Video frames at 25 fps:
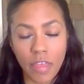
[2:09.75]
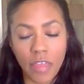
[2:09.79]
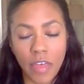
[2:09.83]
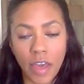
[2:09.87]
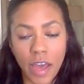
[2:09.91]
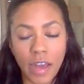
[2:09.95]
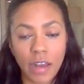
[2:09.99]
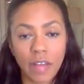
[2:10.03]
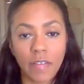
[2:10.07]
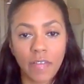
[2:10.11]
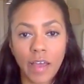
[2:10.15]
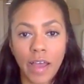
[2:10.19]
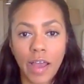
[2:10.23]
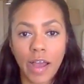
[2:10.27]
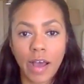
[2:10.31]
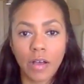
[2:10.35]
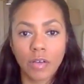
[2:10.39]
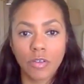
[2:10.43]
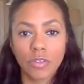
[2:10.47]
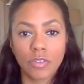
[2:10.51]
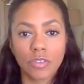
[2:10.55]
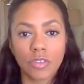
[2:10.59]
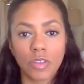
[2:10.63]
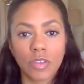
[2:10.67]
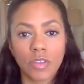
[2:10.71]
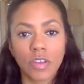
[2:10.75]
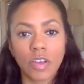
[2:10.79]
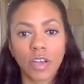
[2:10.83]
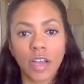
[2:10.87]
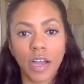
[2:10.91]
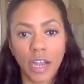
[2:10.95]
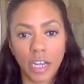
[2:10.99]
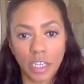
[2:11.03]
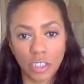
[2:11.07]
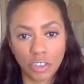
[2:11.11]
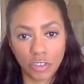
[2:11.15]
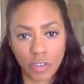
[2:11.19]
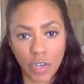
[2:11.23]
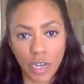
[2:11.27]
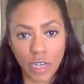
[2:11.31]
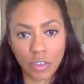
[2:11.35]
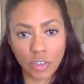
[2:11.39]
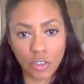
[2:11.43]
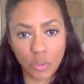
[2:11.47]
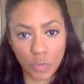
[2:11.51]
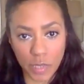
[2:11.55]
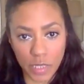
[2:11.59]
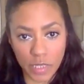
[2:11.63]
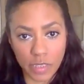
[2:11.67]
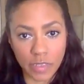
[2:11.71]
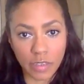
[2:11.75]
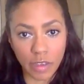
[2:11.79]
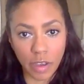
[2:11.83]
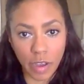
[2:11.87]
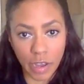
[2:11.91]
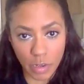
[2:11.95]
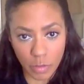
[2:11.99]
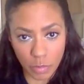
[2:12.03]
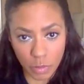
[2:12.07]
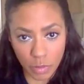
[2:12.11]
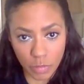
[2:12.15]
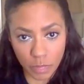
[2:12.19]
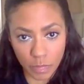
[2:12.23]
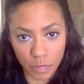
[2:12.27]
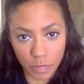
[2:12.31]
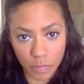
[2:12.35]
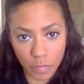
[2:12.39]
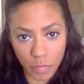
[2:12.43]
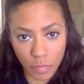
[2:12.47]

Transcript: That allows the contract to be assignable.